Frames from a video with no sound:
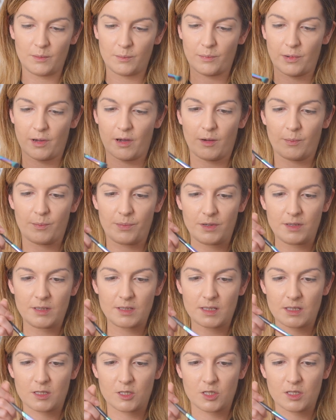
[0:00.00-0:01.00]

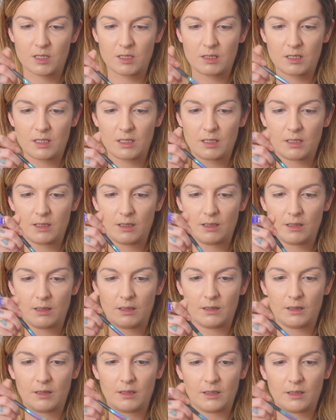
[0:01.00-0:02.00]
purpose and just
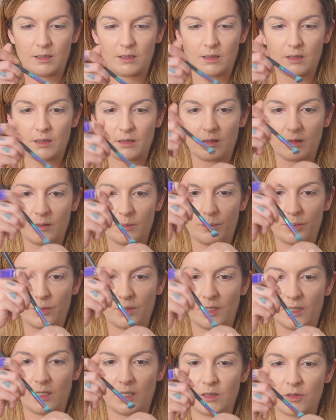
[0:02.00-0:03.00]

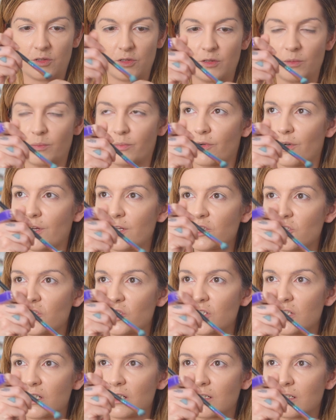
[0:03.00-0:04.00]
put it into the brush.